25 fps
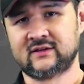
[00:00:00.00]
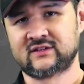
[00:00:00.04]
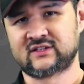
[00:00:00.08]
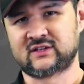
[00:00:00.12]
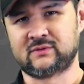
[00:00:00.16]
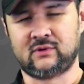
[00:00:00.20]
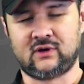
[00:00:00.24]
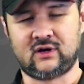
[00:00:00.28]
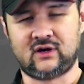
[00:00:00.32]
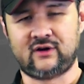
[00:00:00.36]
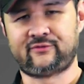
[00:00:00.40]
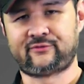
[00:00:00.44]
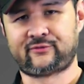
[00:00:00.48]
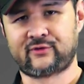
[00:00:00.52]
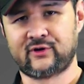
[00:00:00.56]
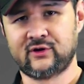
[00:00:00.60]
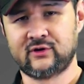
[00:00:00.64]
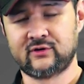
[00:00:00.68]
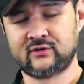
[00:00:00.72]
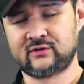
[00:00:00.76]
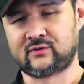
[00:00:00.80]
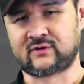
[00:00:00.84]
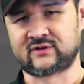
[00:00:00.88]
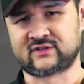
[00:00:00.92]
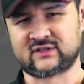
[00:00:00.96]

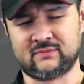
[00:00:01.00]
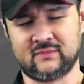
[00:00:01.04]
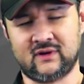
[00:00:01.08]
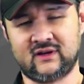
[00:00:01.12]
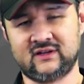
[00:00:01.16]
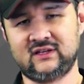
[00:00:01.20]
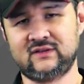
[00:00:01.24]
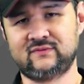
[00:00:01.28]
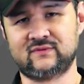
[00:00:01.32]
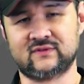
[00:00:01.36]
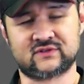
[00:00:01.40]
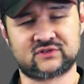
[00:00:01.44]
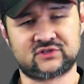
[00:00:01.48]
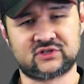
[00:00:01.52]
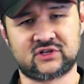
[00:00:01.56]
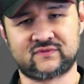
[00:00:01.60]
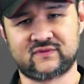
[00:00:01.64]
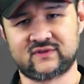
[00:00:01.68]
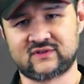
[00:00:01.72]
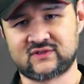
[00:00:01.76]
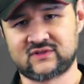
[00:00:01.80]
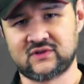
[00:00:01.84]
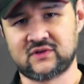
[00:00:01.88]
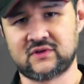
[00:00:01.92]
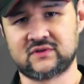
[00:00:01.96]
off-road or some uneven
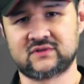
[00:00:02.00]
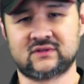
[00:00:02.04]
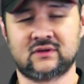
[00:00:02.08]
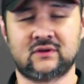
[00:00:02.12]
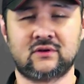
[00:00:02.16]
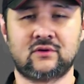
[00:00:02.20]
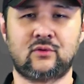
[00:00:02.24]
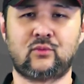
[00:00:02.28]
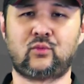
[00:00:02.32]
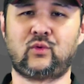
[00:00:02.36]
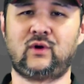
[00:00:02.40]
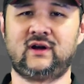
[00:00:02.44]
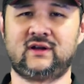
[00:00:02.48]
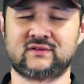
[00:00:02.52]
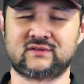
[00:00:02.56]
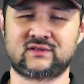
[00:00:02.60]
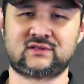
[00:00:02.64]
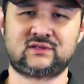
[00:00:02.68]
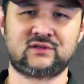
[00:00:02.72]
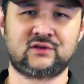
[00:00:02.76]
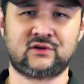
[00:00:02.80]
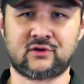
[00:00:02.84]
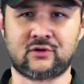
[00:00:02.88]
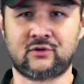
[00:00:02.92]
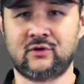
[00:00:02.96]
surfaces while
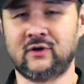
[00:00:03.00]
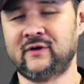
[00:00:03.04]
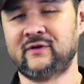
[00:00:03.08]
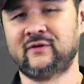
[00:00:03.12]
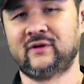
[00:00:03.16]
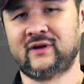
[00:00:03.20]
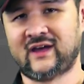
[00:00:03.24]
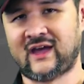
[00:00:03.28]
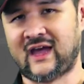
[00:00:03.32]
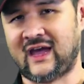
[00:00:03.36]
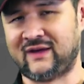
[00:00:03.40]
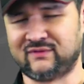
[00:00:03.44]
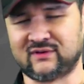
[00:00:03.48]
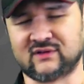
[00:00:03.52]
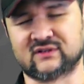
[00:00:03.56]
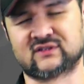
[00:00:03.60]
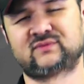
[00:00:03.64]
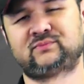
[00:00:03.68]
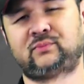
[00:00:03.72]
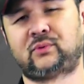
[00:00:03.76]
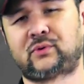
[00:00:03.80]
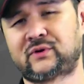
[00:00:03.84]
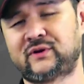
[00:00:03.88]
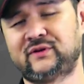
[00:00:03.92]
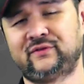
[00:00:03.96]
still having a
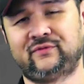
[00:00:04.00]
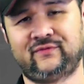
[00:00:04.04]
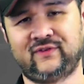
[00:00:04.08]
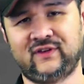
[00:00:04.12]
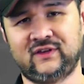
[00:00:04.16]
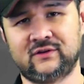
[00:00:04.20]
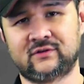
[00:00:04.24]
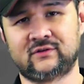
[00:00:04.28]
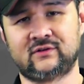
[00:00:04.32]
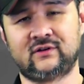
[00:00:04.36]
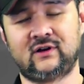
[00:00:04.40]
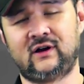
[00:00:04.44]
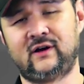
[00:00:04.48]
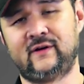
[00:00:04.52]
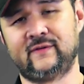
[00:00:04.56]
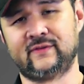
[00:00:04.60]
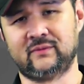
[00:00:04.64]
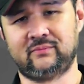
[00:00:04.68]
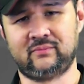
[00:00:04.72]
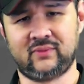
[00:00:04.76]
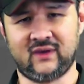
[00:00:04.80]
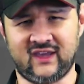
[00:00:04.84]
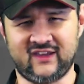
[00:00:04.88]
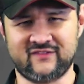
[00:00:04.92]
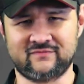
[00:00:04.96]
sporty feel on
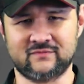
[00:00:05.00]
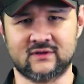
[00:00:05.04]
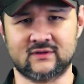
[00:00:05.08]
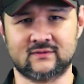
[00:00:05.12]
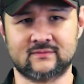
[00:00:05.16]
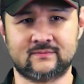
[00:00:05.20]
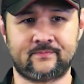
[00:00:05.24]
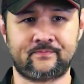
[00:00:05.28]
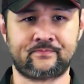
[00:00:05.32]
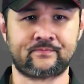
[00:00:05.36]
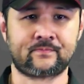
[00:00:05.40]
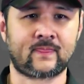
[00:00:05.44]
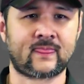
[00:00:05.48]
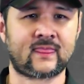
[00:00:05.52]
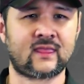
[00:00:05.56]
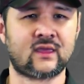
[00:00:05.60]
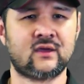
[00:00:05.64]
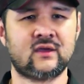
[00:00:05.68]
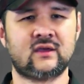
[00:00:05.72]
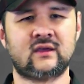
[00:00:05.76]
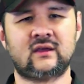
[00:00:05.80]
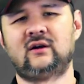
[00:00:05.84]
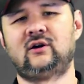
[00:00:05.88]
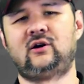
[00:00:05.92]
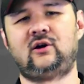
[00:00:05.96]
the pavement.
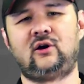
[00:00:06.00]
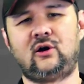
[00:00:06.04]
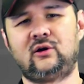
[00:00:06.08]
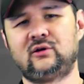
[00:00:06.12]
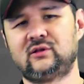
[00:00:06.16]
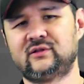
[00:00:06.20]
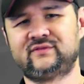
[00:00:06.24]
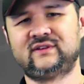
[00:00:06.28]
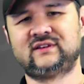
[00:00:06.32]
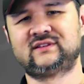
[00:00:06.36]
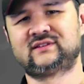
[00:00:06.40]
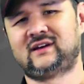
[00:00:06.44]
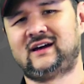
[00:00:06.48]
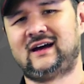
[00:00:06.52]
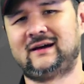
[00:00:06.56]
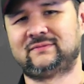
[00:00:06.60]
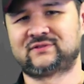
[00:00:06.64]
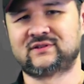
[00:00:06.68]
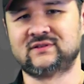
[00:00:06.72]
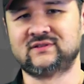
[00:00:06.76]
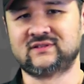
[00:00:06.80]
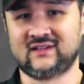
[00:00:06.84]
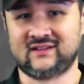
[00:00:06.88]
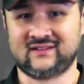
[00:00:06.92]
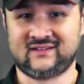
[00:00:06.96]
All of these
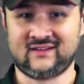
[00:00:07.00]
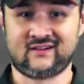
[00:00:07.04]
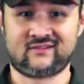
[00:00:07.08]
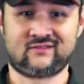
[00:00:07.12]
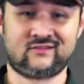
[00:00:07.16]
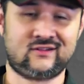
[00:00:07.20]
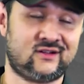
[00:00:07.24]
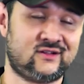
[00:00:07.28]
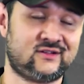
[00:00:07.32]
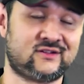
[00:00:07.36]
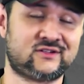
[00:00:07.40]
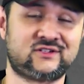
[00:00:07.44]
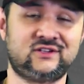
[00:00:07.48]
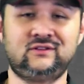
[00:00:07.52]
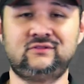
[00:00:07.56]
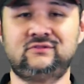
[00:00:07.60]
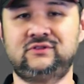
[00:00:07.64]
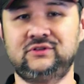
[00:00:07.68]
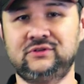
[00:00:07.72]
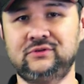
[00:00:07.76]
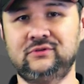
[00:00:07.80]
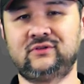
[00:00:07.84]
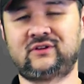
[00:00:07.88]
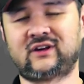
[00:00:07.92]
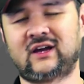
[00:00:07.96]
options and technology
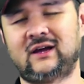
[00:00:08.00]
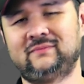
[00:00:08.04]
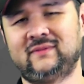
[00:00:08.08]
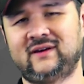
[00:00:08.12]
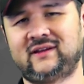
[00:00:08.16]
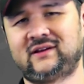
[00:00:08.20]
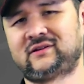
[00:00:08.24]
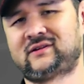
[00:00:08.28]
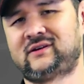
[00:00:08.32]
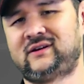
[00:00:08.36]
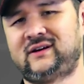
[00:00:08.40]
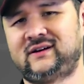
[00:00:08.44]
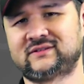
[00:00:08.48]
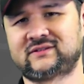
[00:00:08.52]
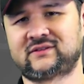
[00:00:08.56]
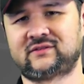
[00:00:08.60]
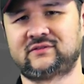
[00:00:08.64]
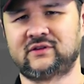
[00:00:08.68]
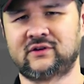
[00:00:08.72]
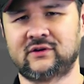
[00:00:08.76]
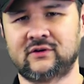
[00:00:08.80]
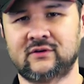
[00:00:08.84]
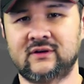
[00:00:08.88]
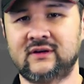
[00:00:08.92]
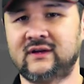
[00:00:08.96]
do come at a cost
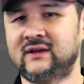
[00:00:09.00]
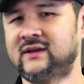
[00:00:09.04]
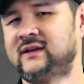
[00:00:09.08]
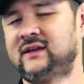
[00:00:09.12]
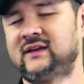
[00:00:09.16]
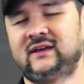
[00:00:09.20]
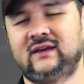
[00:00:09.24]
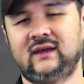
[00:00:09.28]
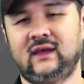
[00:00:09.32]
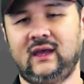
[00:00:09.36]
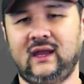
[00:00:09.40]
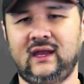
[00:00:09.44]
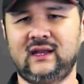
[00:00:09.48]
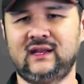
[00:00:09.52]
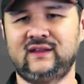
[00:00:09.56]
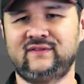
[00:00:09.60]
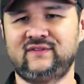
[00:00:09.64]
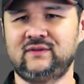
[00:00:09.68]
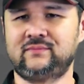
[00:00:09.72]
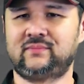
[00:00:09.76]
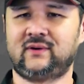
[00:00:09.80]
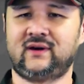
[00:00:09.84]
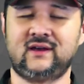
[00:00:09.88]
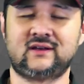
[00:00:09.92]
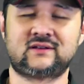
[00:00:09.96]
though.
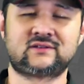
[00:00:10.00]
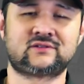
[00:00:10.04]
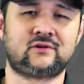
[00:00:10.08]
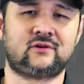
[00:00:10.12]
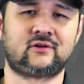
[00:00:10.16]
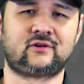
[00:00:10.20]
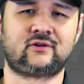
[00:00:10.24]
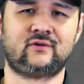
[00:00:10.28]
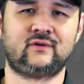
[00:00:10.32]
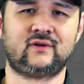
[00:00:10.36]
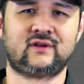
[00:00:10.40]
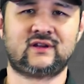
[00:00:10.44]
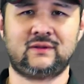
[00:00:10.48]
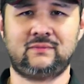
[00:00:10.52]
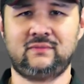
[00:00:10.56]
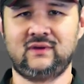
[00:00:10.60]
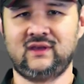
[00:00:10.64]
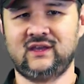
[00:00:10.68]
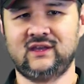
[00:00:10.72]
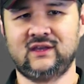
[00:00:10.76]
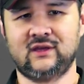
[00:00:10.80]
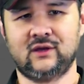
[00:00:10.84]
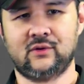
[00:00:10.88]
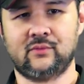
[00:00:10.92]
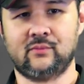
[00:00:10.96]
ADV bikes are going to
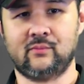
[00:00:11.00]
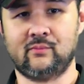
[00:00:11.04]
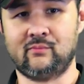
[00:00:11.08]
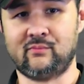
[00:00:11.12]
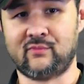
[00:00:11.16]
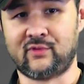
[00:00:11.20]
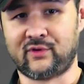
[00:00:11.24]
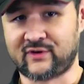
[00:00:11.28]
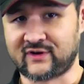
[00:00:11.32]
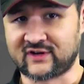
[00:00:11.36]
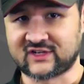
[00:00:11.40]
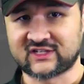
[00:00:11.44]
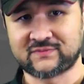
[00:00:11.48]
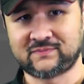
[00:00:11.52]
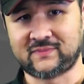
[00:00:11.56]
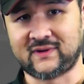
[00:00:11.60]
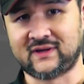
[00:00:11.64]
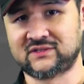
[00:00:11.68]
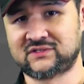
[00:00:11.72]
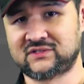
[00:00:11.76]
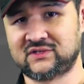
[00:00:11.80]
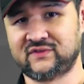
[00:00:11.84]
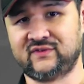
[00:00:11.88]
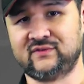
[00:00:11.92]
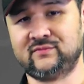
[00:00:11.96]
be more
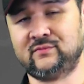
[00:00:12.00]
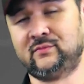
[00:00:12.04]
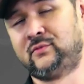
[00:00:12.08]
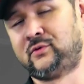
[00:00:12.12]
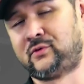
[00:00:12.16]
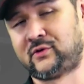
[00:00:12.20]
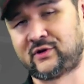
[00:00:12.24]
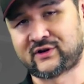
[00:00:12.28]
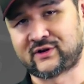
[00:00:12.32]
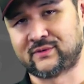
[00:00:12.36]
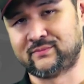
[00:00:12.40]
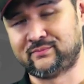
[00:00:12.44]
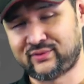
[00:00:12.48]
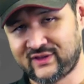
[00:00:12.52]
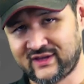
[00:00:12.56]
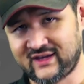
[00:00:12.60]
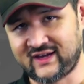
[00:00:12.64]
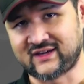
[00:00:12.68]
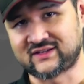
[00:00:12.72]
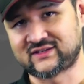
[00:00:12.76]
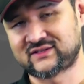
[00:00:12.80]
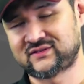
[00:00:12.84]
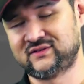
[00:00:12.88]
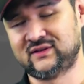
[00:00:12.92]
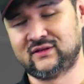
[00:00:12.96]
expensive and more
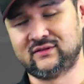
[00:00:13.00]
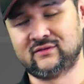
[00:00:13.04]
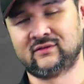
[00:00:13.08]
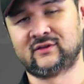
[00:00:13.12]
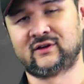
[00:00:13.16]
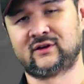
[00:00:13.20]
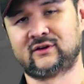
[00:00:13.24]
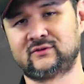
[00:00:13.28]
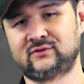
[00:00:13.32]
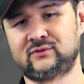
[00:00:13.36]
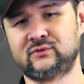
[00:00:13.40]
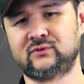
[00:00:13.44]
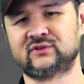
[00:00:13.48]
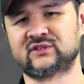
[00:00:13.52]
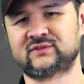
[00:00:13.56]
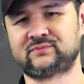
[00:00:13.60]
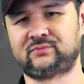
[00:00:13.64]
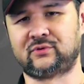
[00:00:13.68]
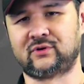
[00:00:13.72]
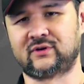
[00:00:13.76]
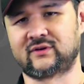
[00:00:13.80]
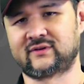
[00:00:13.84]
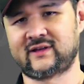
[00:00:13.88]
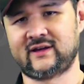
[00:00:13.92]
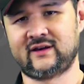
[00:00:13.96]
complex than their dual
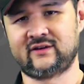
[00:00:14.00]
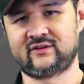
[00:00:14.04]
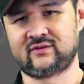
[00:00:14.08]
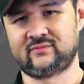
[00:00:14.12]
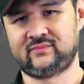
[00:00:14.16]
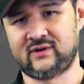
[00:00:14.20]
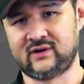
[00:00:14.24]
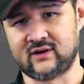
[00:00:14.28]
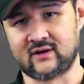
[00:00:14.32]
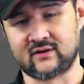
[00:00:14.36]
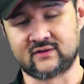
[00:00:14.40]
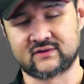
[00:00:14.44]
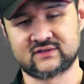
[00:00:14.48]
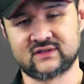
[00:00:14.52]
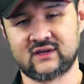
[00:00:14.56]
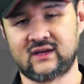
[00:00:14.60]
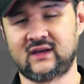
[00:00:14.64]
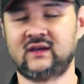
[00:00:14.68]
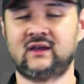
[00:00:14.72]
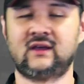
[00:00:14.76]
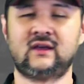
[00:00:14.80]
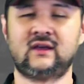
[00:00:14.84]
sport counterparts.